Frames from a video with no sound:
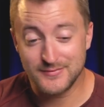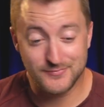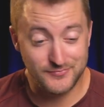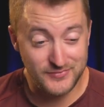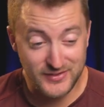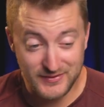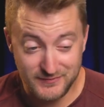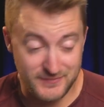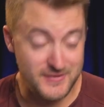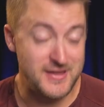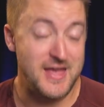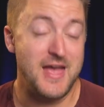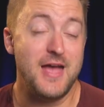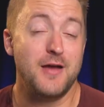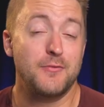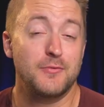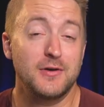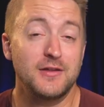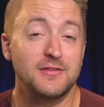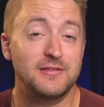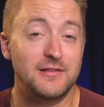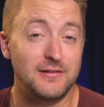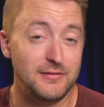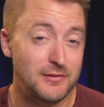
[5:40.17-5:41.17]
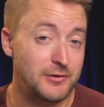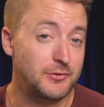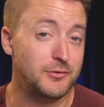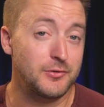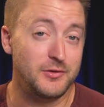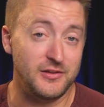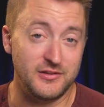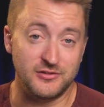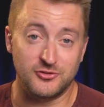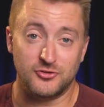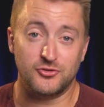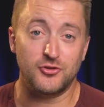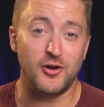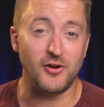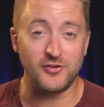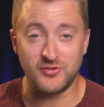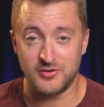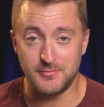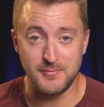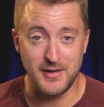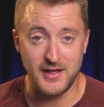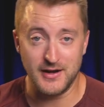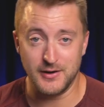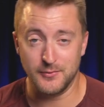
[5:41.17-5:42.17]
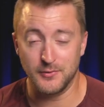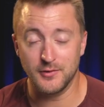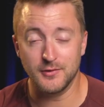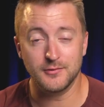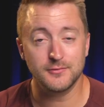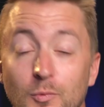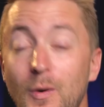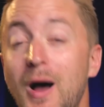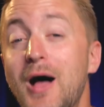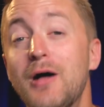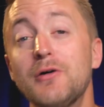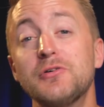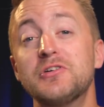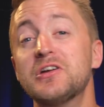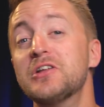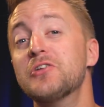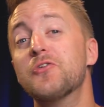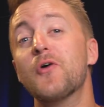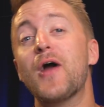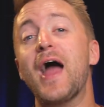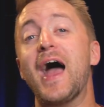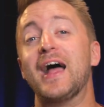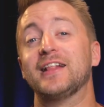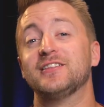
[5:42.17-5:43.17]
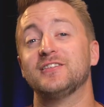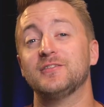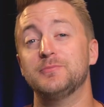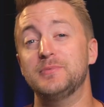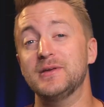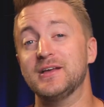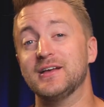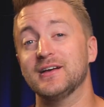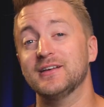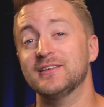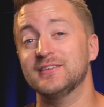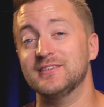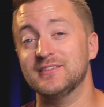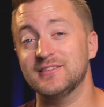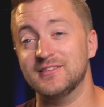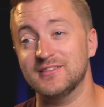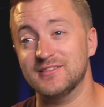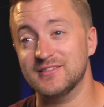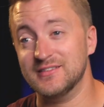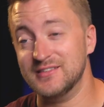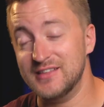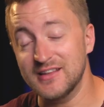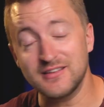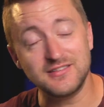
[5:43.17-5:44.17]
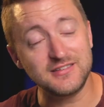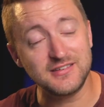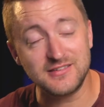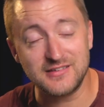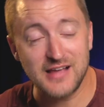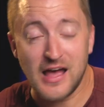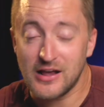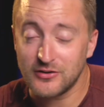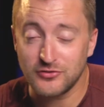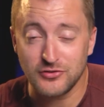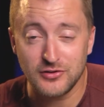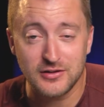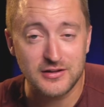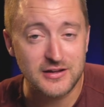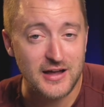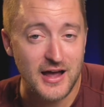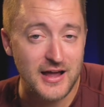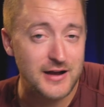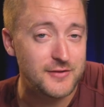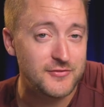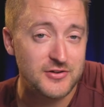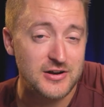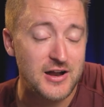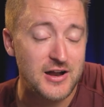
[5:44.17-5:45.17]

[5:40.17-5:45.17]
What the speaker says: if you can't read the literal instruction manual? Well, congrats, because this is actually kind of a